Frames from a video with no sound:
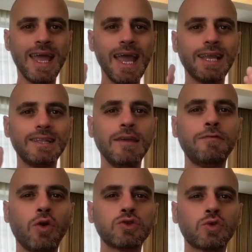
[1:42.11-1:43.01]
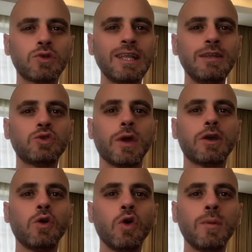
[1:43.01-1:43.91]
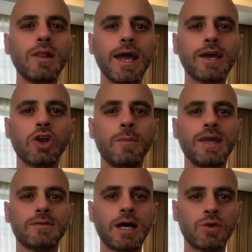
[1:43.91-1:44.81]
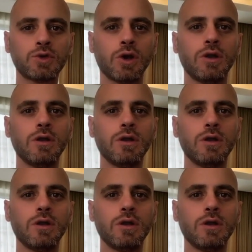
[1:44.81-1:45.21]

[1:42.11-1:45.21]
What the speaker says: a default could lead to a global economic downturn.